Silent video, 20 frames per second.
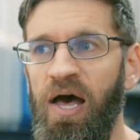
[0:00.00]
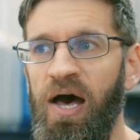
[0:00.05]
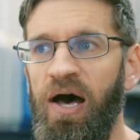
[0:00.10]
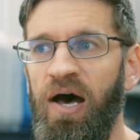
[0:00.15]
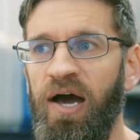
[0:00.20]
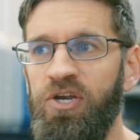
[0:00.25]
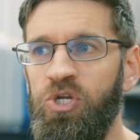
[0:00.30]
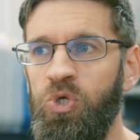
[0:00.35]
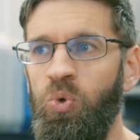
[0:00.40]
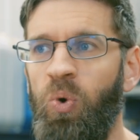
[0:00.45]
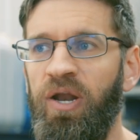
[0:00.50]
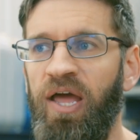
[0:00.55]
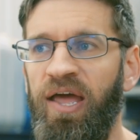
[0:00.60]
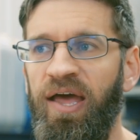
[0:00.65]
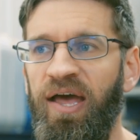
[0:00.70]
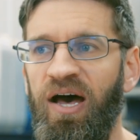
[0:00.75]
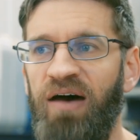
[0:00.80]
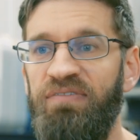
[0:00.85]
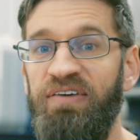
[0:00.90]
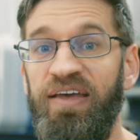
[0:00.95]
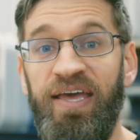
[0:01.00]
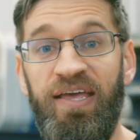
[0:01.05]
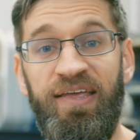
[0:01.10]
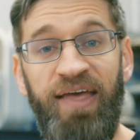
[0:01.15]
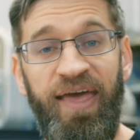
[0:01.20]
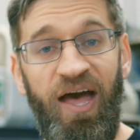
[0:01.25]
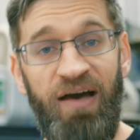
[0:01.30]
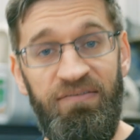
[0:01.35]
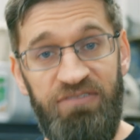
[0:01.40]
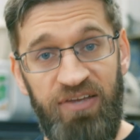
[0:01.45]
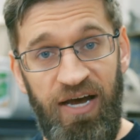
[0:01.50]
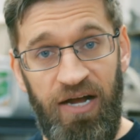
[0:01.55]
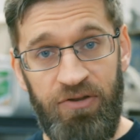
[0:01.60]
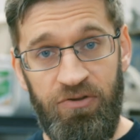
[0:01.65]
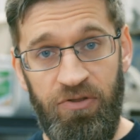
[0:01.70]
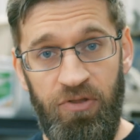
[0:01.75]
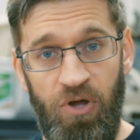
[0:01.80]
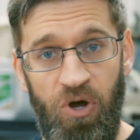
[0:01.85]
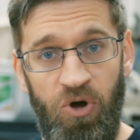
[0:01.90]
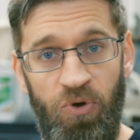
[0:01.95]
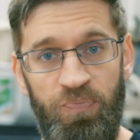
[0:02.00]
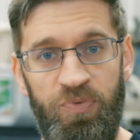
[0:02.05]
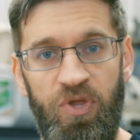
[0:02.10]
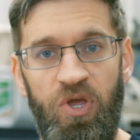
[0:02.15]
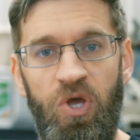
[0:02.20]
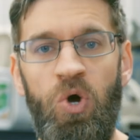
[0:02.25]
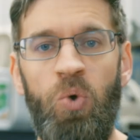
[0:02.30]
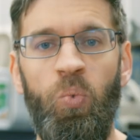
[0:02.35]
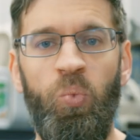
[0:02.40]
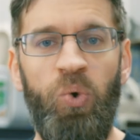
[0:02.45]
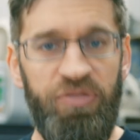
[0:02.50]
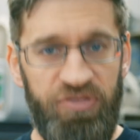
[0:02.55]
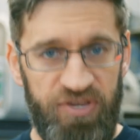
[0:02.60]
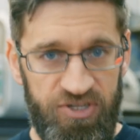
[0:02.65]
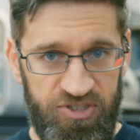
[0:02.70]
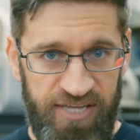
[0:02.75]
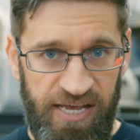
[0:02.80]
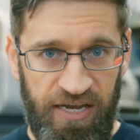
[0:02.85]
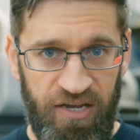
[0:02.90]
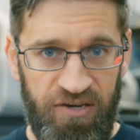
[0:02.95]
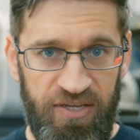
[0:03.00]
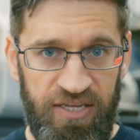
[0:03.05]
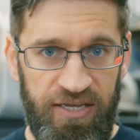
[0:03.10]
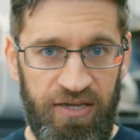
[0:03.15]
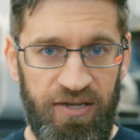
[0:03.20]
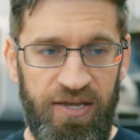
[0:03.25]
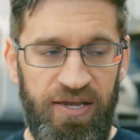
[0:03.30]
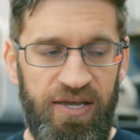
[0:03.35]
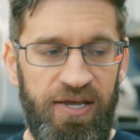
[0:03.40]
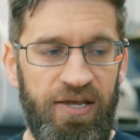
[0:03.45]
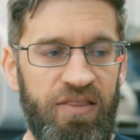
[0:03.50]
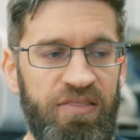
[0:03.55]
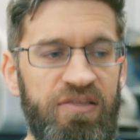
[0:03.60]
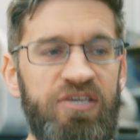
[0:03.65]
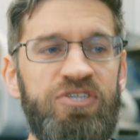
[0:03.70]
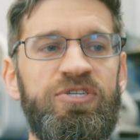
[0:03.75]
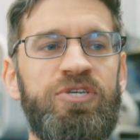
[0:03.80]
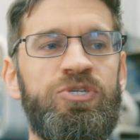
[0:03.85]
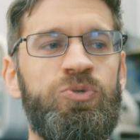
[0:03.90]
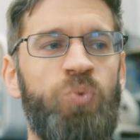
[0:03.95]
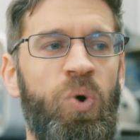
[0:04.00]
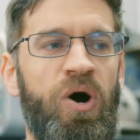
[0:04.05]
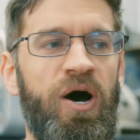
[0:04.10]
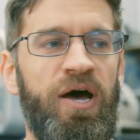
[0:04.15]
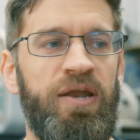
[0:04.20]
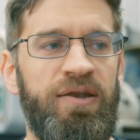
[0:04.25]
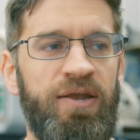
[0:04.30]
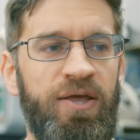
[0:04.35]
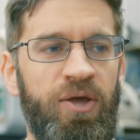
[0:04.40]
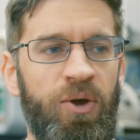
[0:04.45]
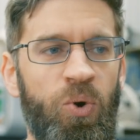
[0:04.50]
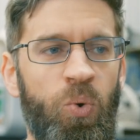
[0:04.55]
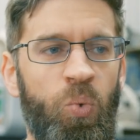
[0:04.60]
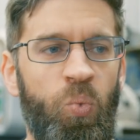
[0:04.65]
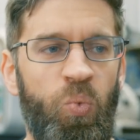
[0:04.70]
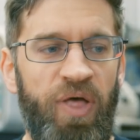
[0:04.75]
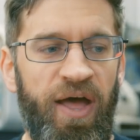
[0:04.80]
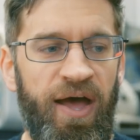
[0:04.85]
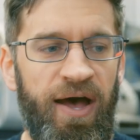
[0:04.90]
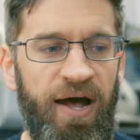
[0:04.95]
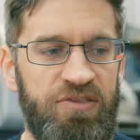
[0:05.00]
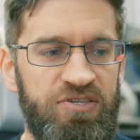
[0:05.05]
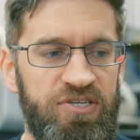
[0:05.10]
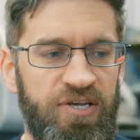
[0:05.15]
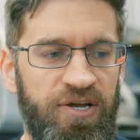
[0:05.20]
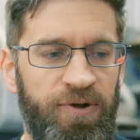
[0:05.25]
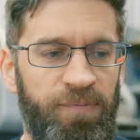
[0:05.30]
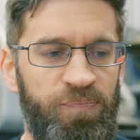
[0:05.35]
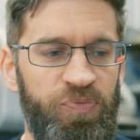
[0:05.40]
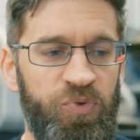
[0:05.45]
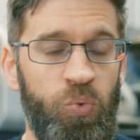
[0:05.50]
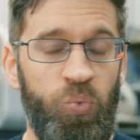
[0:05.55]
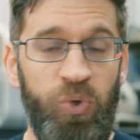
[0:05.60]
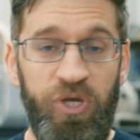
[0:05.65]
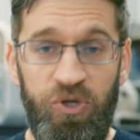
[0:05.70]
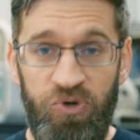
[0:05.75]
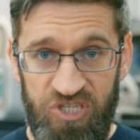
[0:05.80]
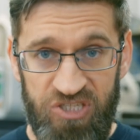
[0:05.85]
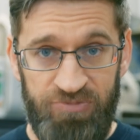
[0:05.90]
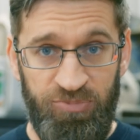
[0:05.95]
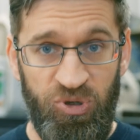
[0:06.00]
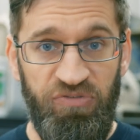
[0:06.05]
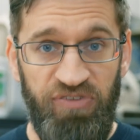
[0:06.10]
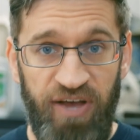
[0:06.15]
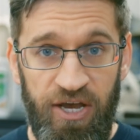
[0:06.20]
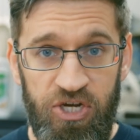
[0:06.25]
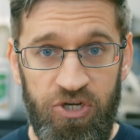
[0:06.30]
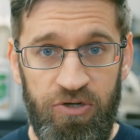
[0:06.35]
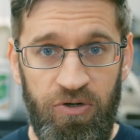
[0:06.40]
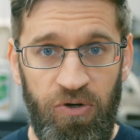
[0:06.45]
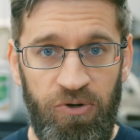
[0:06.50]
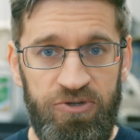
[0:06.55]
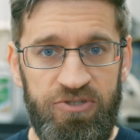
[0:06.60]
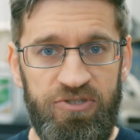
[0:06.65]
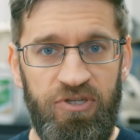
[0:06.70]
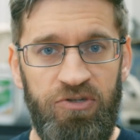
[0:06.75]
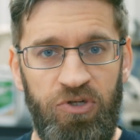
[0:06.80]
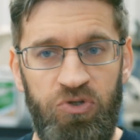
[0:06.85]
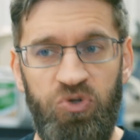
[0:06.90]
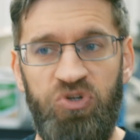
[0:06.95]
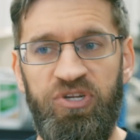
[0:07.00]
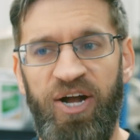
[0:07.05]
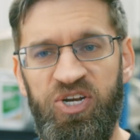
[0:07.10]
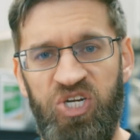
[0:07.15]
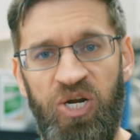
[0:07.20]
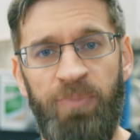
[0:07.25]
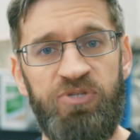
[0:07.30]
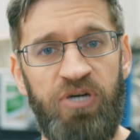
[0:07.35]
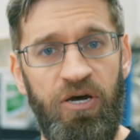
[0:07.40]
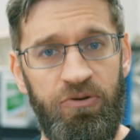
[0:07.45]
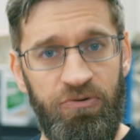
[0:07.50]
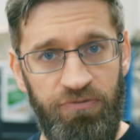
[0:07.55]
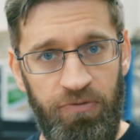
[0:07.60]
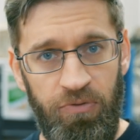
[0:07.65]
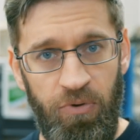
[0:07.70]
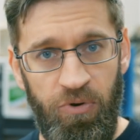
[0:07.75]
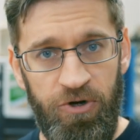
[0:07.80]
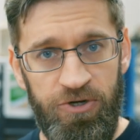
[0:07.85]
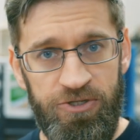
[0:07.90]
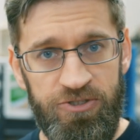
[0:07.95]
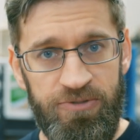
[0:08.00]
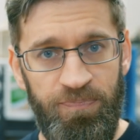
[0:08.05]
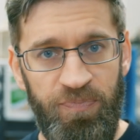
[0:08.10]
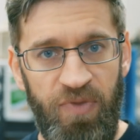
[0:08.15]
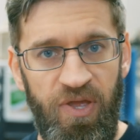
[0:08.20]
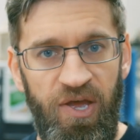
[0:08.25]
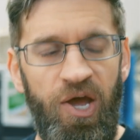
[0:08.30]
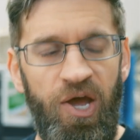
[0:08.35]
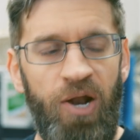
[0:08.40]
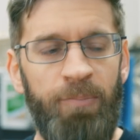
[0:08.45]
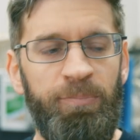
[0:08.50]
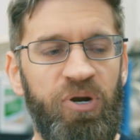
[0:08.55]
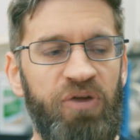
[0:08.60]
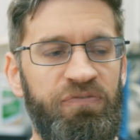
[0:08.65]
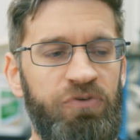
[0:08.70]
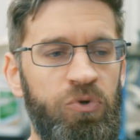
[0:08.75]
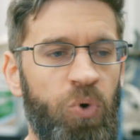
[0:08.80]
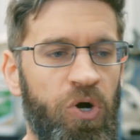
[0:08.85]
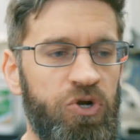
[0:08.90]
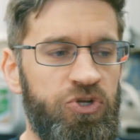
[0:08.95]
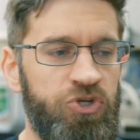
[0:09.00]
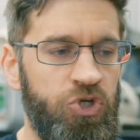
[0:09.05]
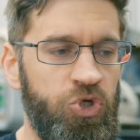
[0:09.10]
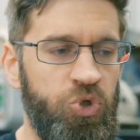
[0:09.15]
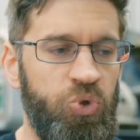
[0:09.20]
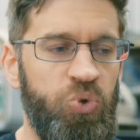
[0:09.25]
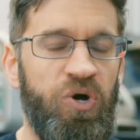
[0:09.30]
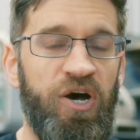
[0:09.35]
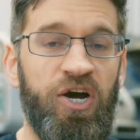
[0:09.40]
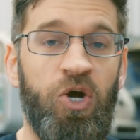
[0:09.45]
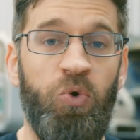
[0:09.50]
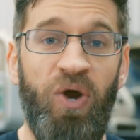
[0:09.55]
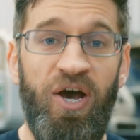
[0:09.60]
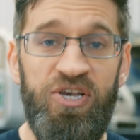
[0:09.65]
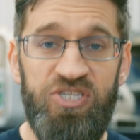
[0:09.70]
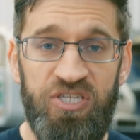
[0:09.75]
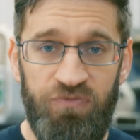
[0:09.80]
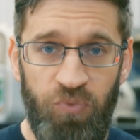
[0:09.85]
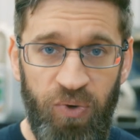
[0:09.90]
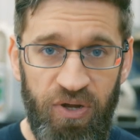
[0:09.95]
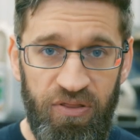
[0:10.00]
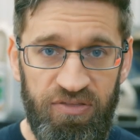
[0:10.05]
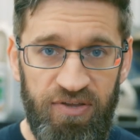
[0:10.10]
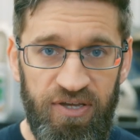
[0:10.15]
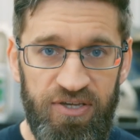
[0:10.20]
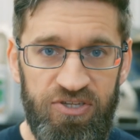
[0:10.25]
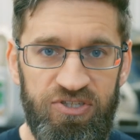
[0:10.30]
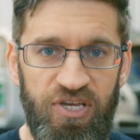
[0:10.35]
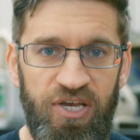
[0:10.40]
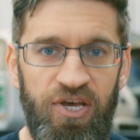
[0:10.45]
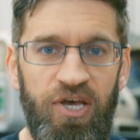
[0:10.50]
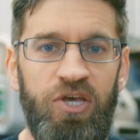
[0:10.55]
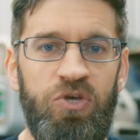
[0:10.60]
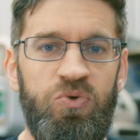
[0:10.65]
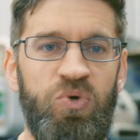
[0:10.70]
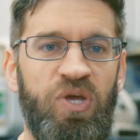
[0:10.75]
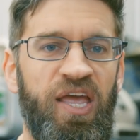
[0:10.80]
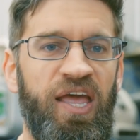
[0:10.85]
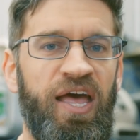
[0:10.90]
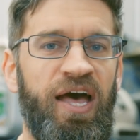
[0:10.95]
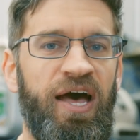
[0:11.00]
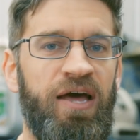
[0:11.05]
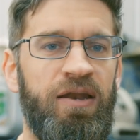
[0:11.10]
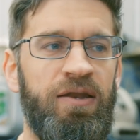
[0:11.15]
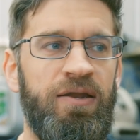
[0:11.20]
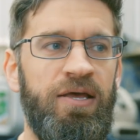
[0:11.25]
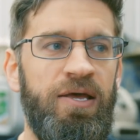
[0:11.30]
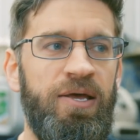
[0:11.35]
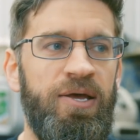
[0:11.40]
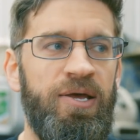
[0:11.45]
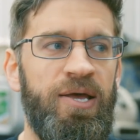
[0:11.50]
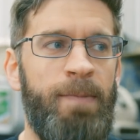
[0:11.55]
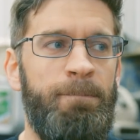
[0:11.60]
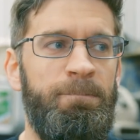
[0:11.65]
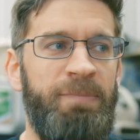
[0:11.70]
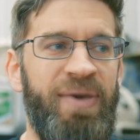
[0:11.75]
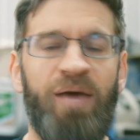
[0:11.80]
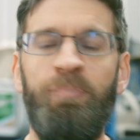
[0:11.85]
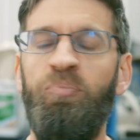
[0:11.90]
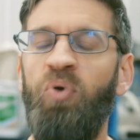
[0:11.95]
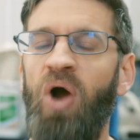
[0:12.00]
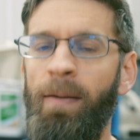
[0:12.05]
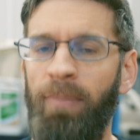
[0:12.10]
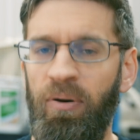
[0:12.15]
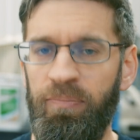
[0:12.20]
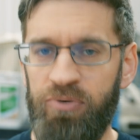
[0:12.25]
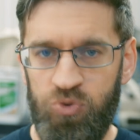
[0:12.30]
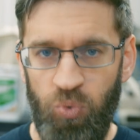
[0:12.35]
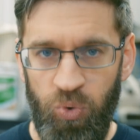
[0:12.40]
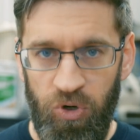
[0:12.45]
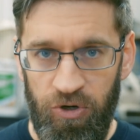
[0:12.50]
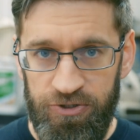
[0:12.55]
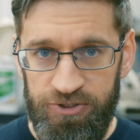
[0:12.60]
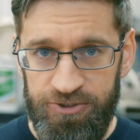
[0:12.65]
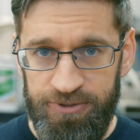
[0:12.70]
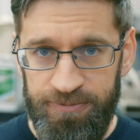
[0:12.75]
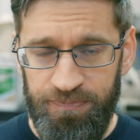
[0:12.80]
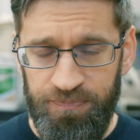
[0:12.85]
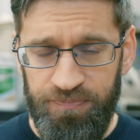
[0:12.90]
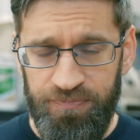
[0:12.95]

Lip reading: I do want to have a caveat though with this technique. This is one that we use as professionals to do touch-ups on floors, but if you are too aggressive with this, you can make problems worse.